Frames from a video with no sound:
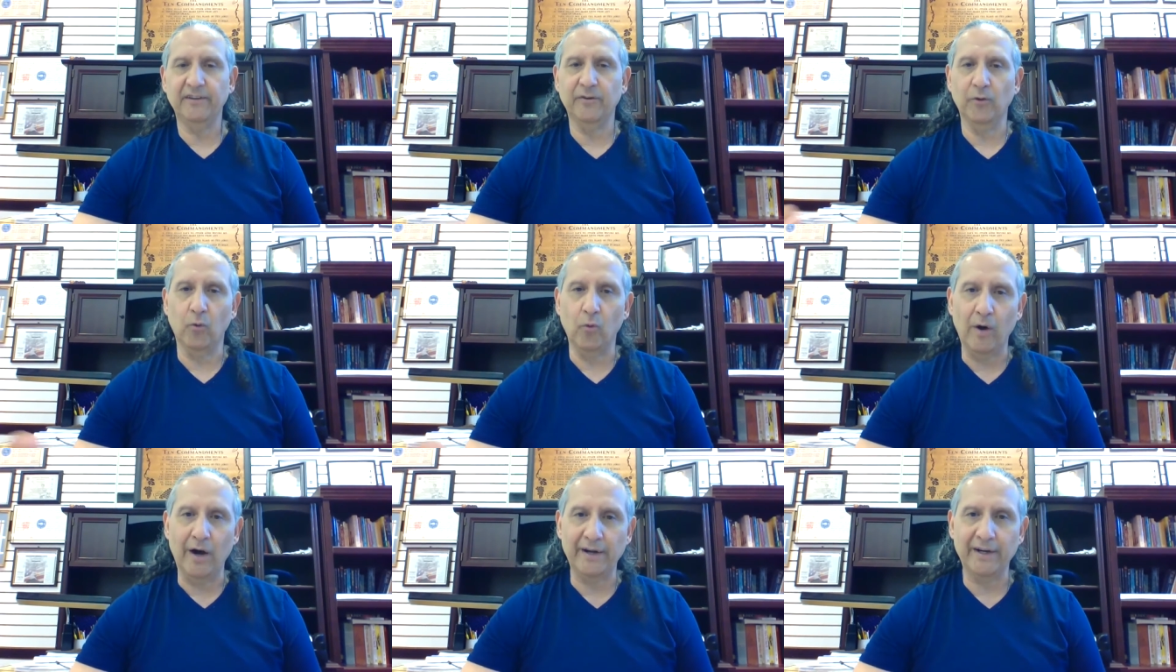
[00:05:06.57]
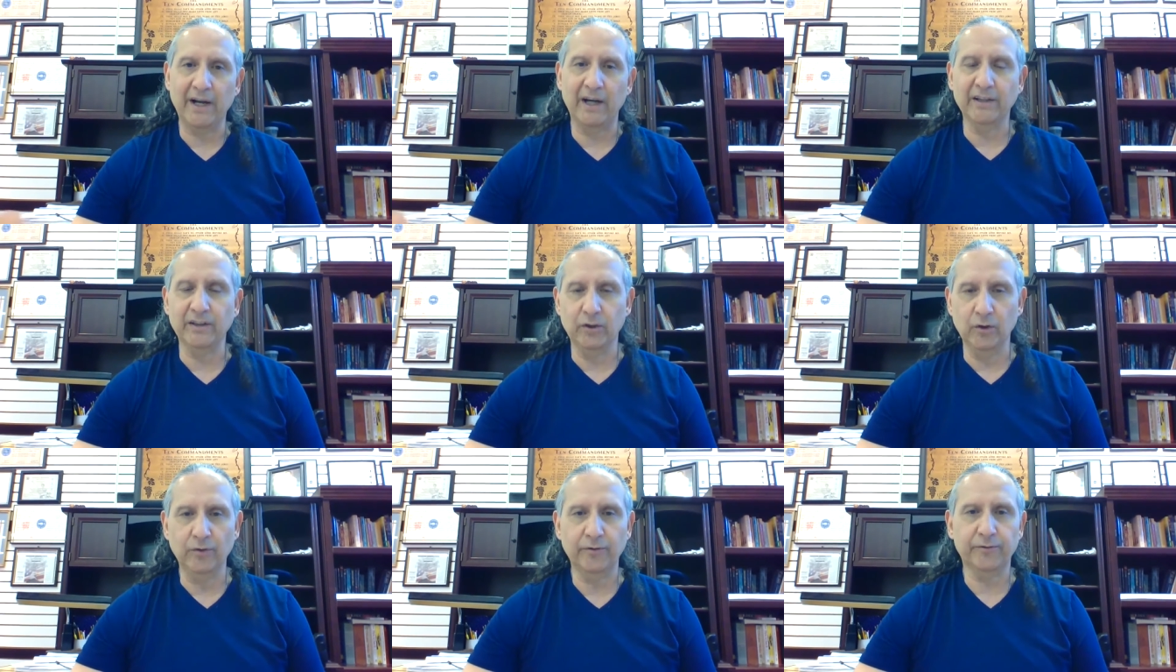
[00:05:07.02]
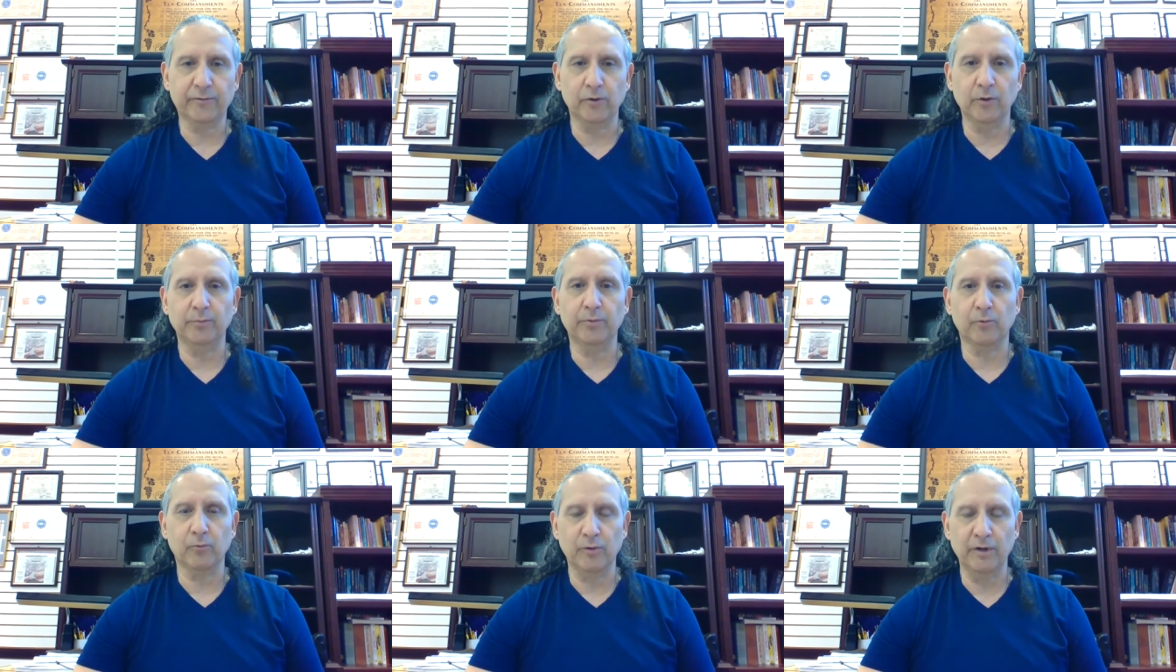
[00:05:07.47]
The Hwarang youth
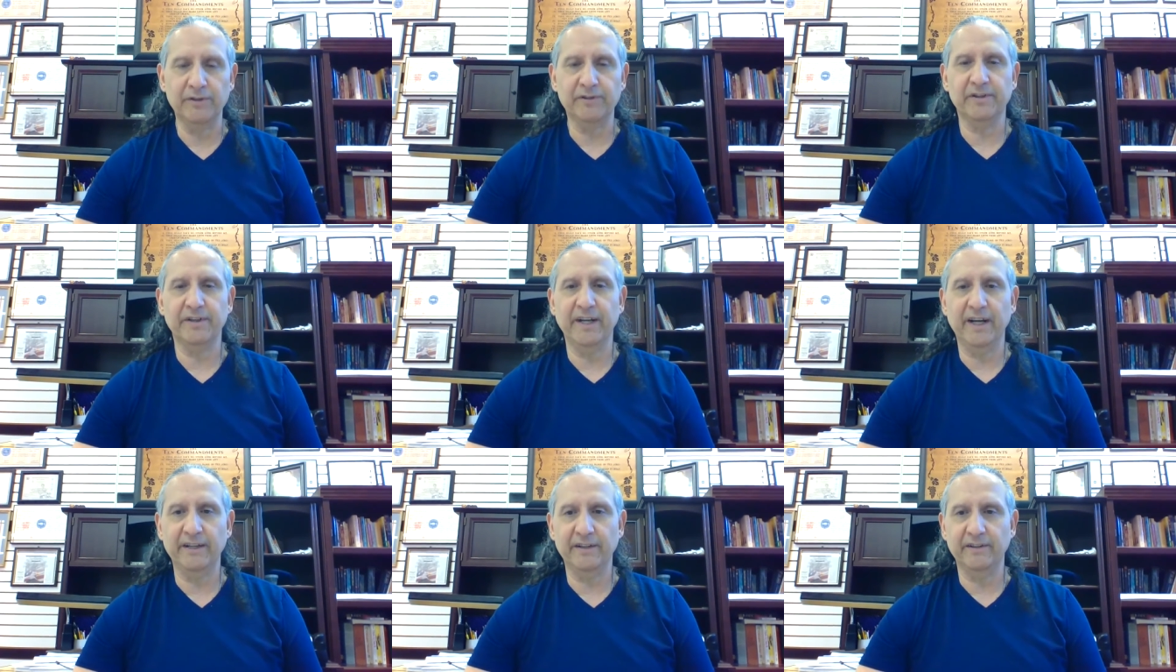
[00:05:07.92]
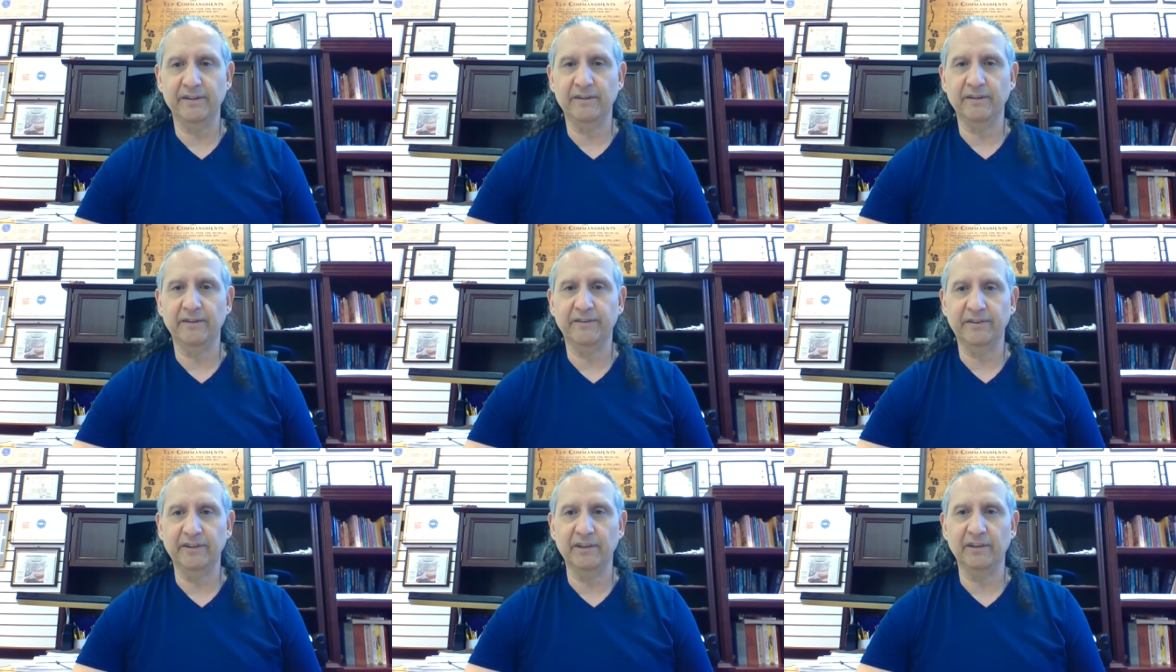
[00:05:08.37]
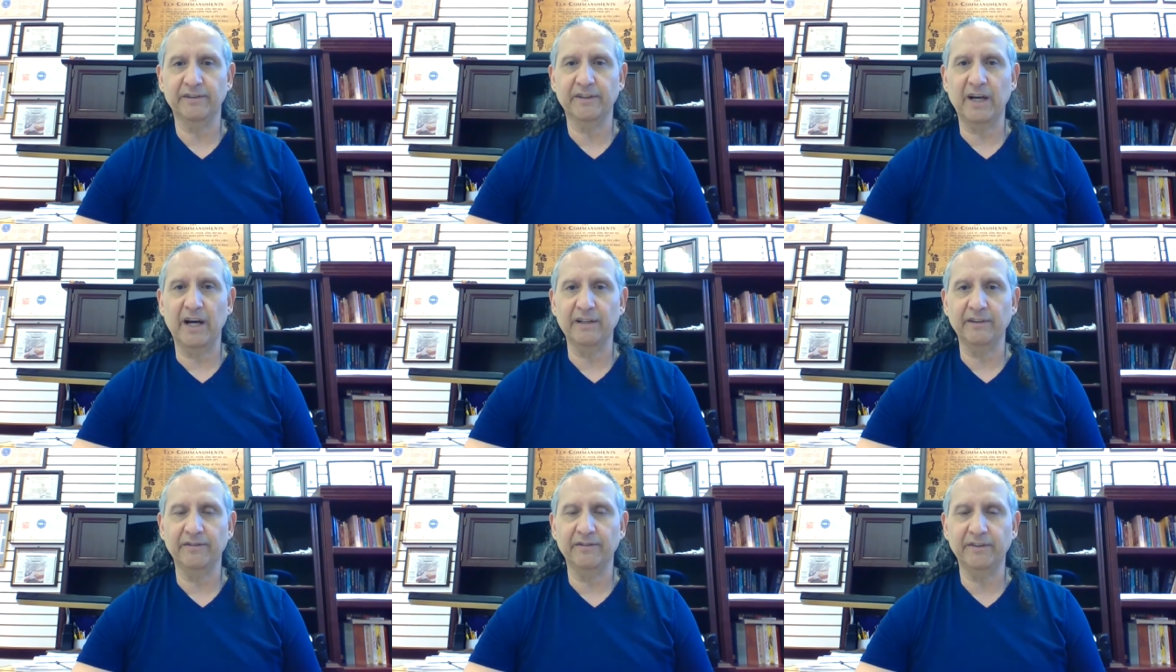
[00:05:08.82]
group originated in the Silla
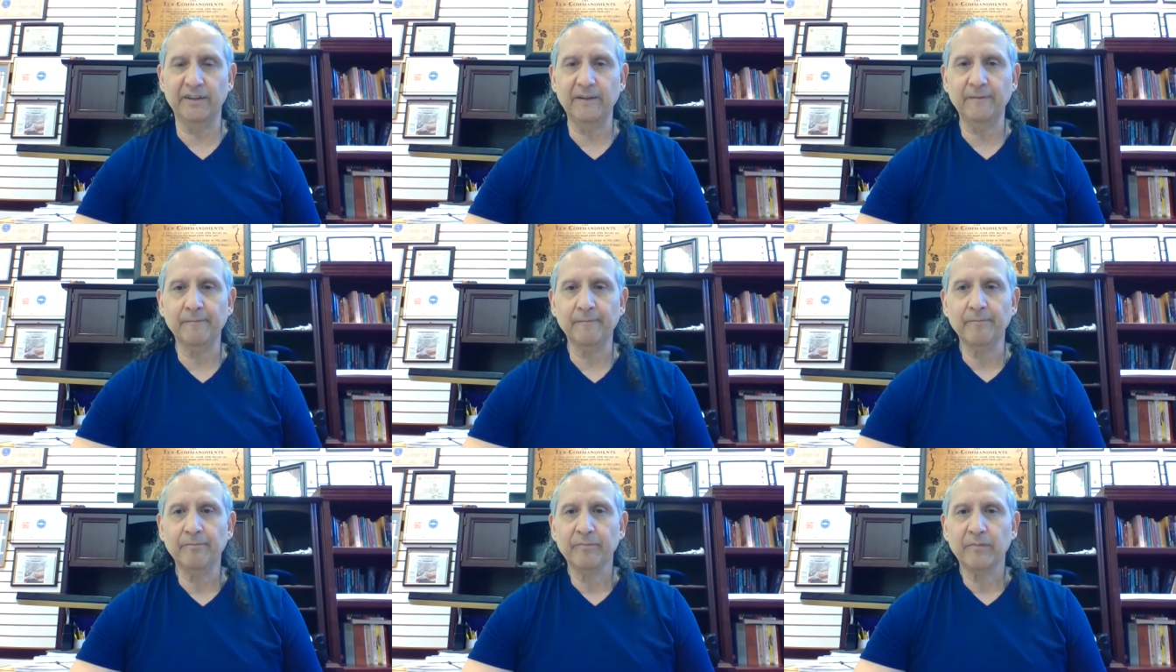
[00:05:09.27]
dynasty,